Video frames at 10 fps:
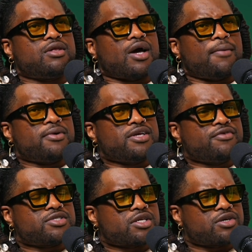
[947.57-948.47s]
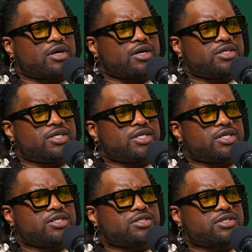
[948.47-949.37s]
I believe he's under
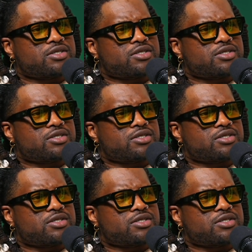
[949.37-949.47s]
Adidas.